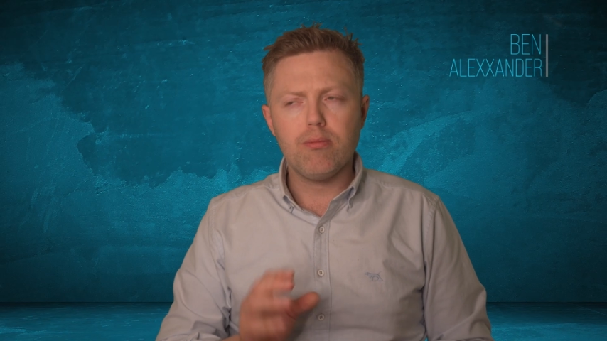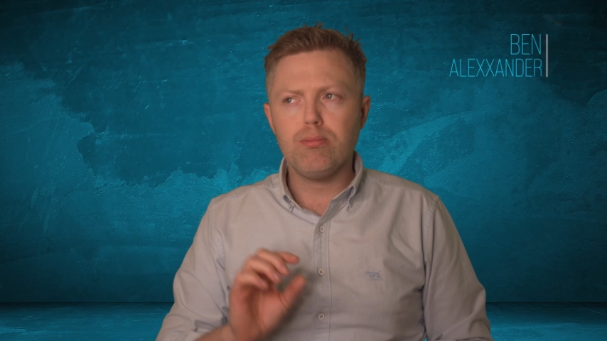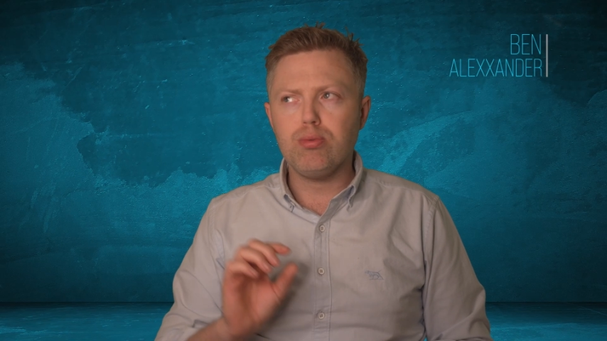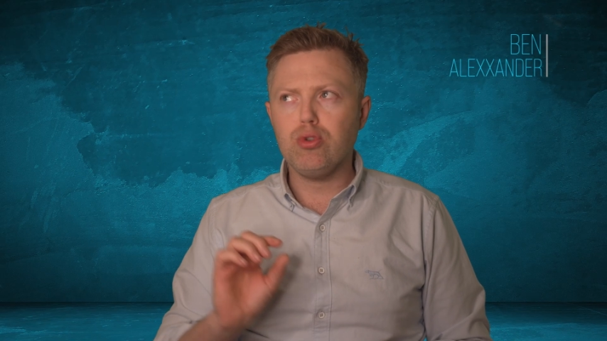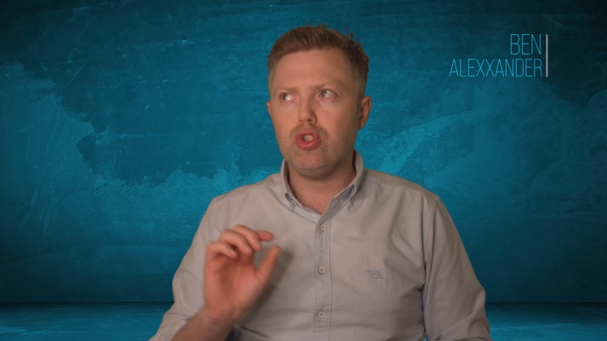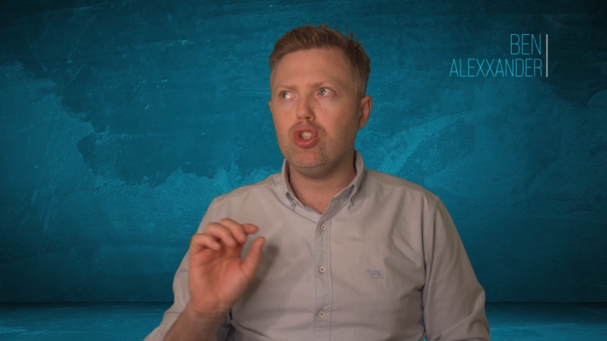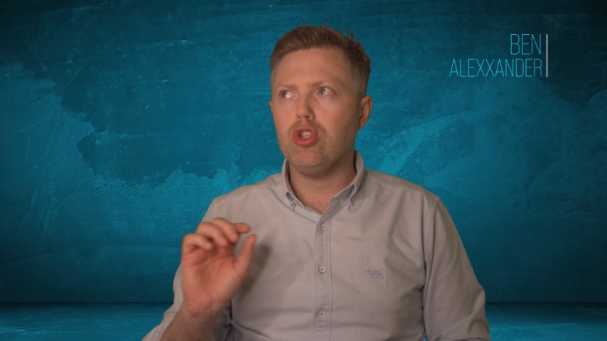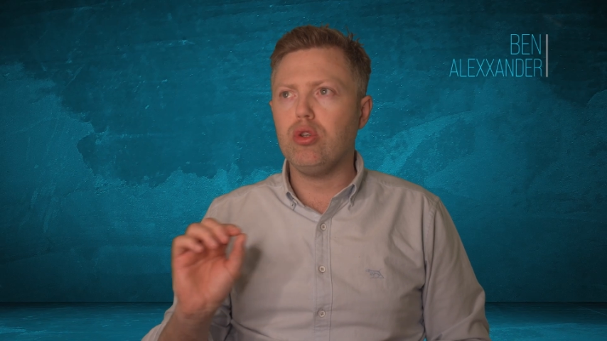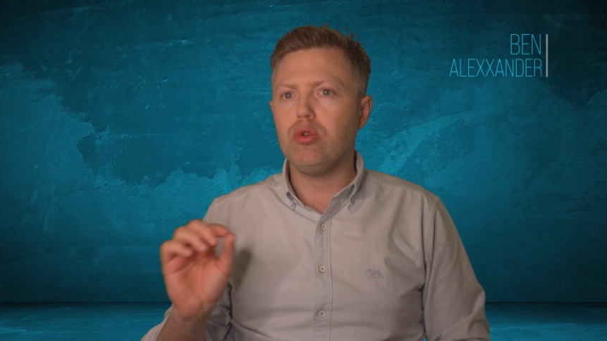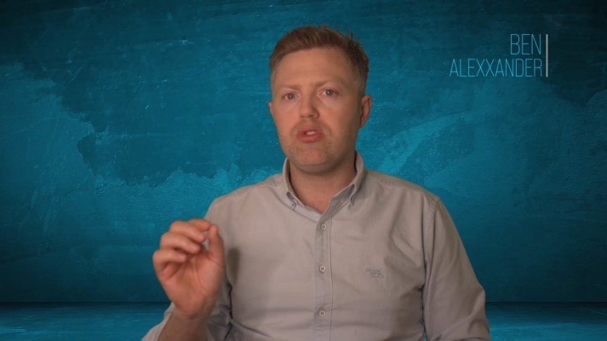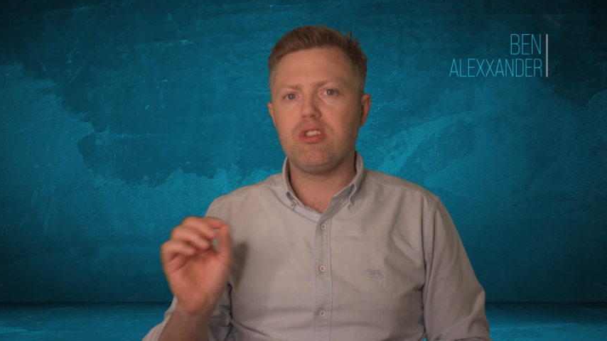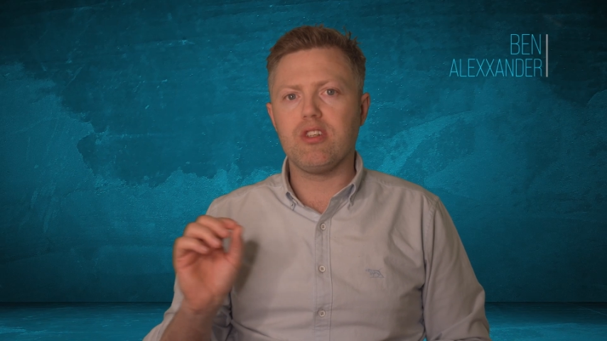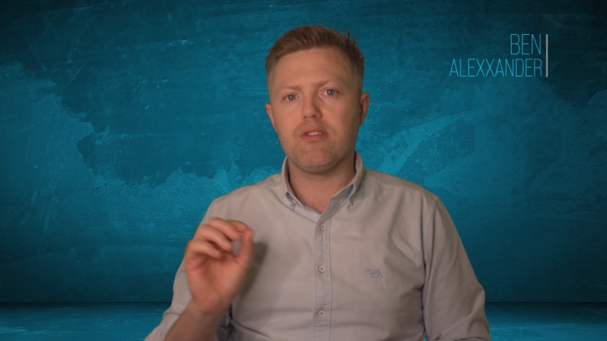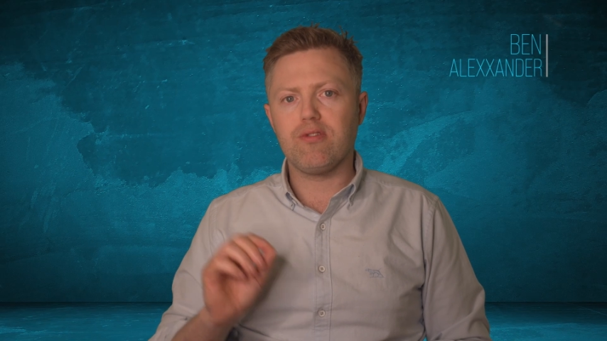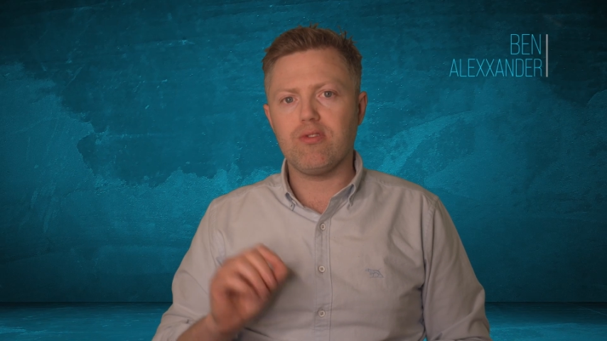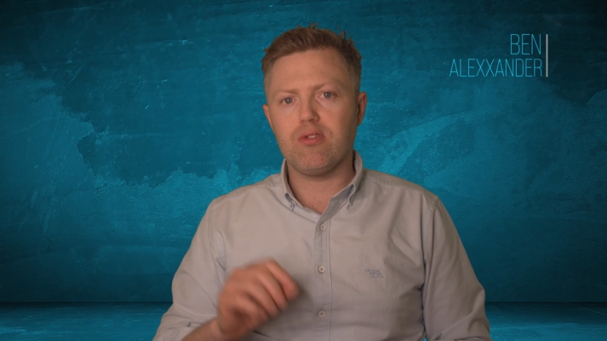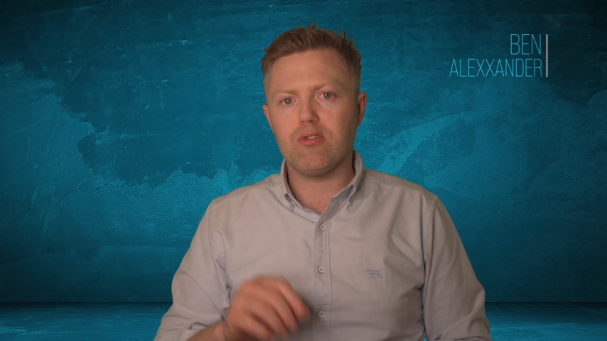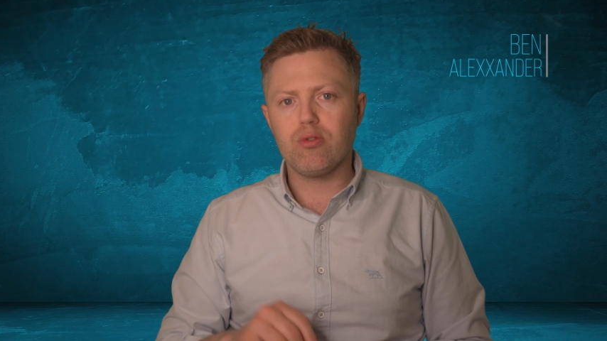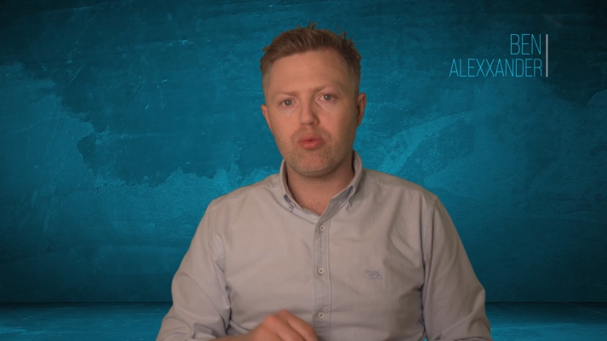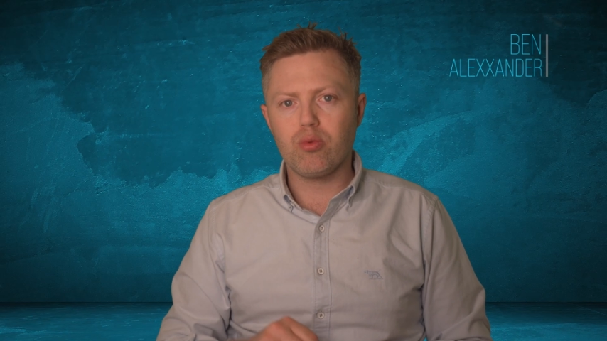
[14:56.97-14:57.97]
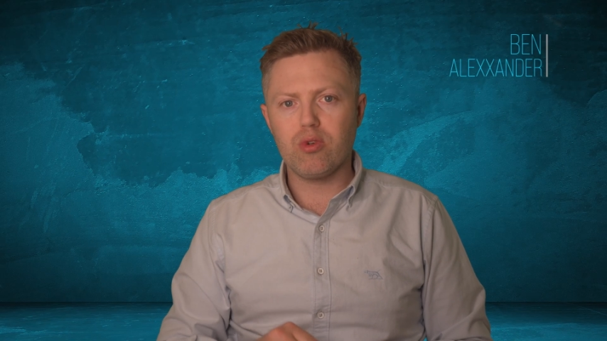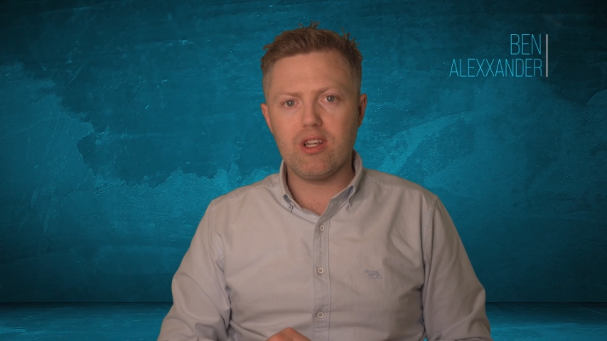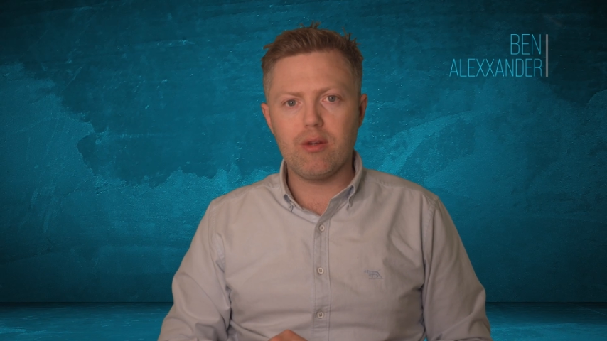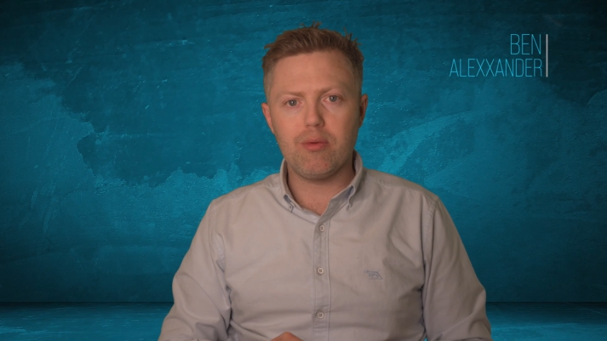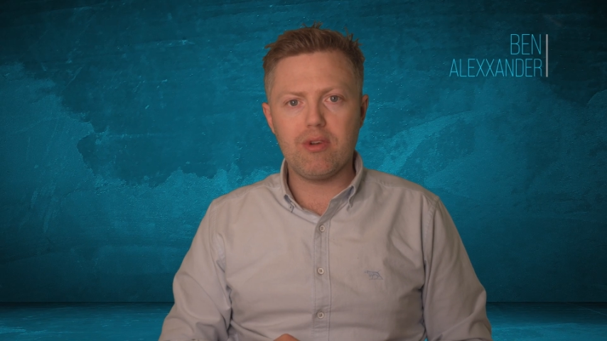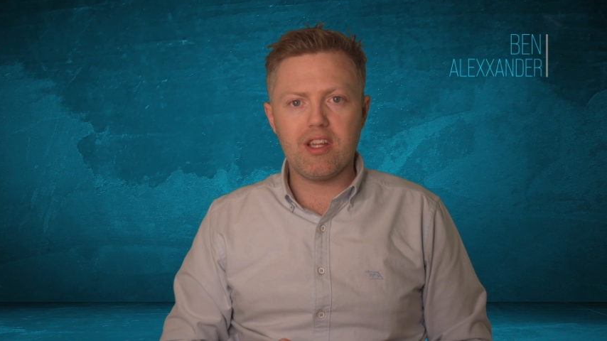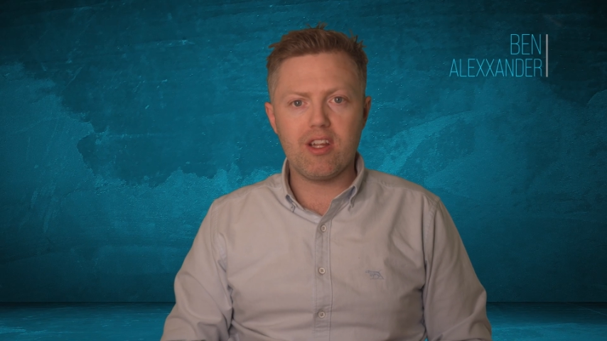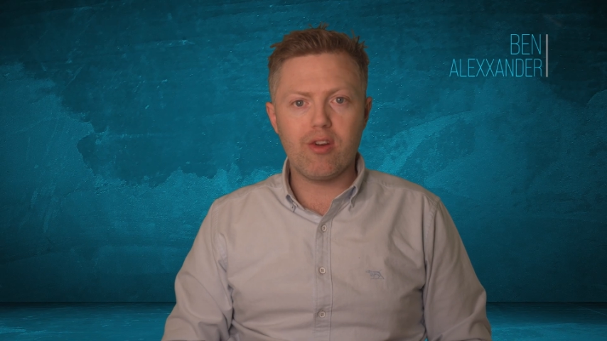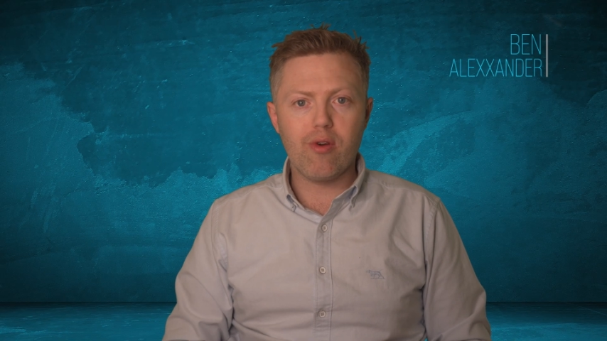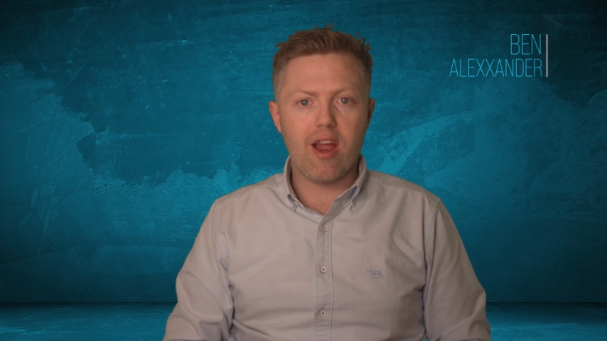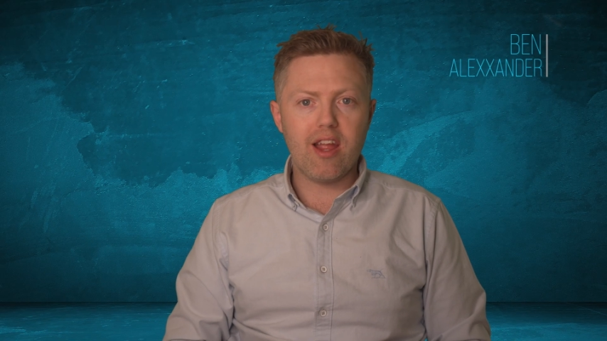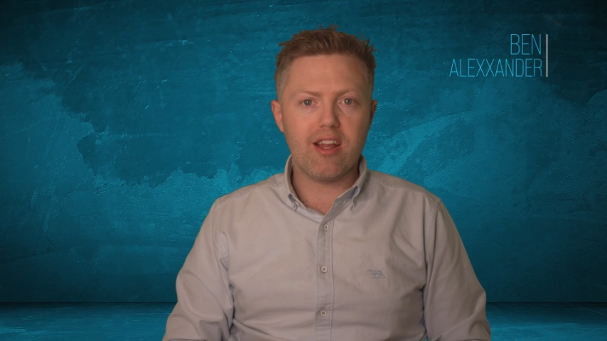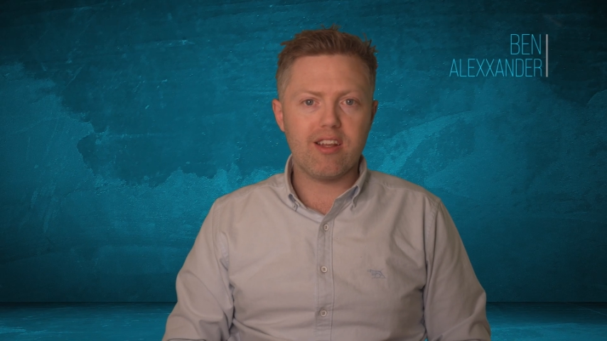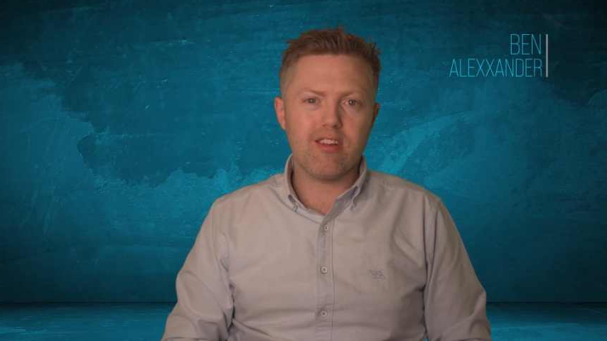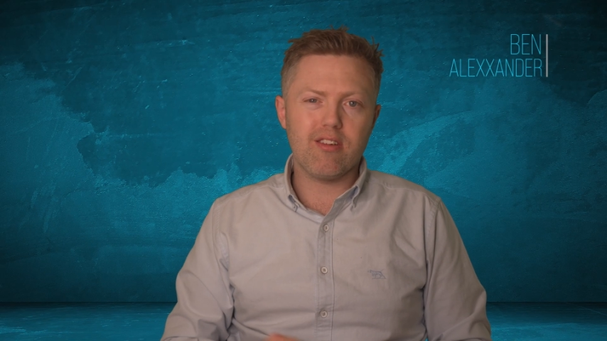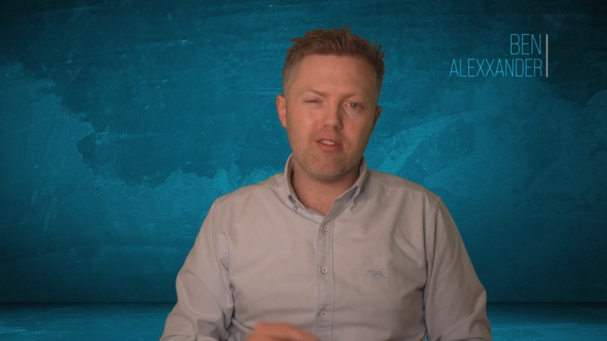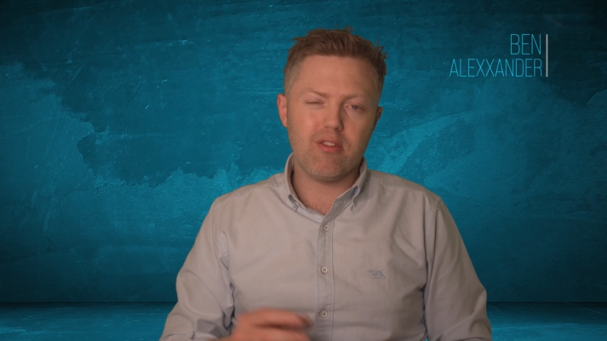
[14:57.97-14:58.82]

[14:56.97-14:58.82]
Beautiful, really, really great.